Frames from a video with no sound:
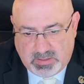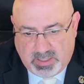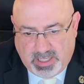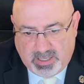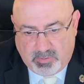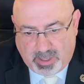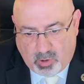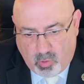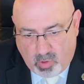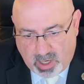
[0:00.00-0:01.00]
and a
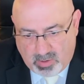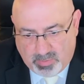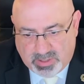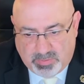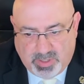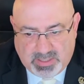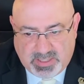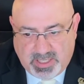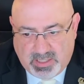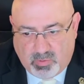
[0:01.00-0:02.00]
requirement to
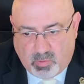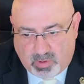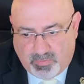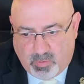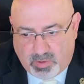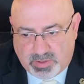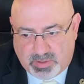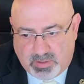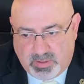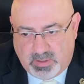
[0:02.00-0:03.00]
maintain the workforce
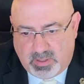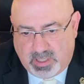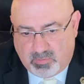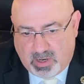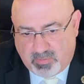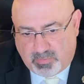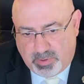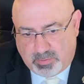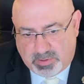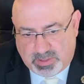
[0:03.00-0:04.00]
and route
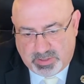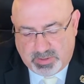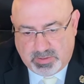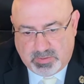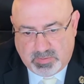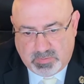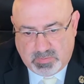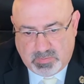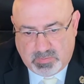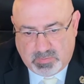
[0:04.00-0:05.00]
frequencies.
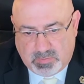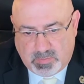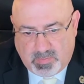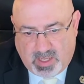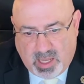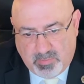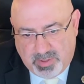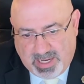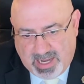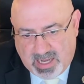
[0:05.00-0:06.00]
On
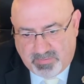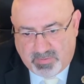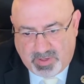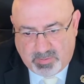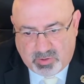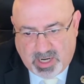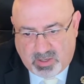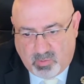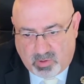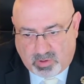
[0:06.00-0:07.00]
behalf of Amtrak
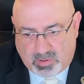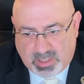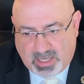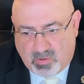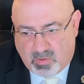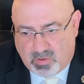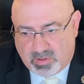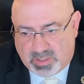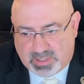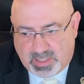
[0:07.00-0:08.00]
workers, I call on
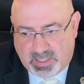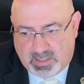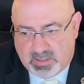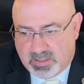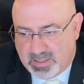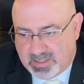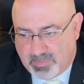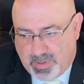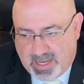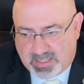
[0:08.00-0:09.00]
the Senate to
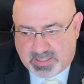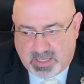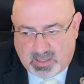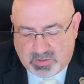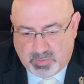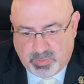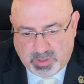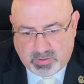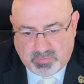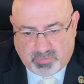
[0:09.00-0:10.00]
pass the House
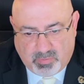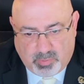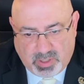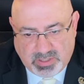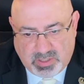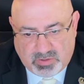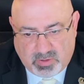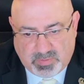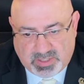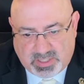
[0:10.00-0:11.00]
bill and for President
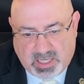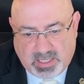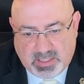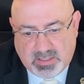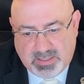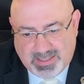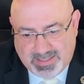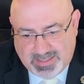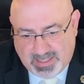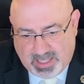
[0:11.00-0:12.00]
Trump to sign it
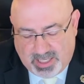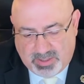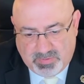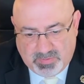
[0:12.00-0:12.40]
today.